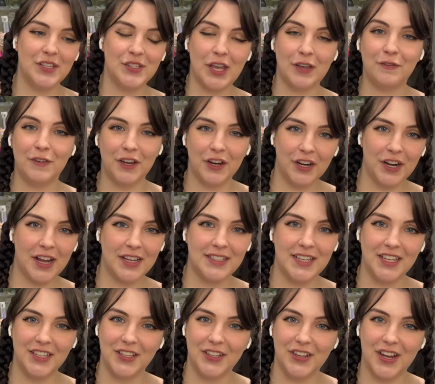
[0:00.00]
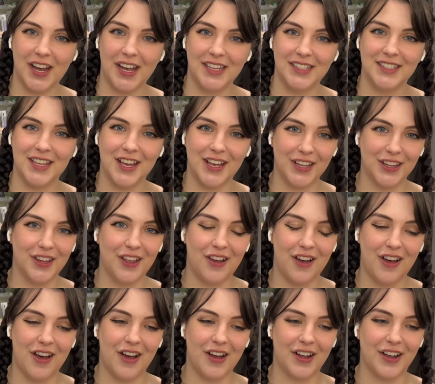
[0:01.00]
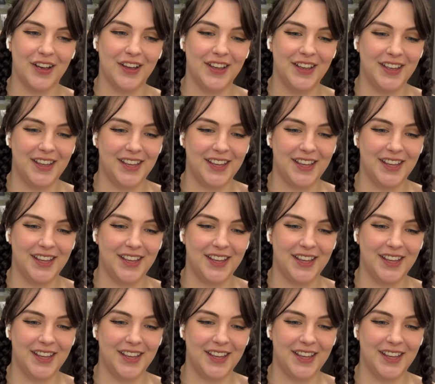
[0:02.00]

So I figured I'd take you guys along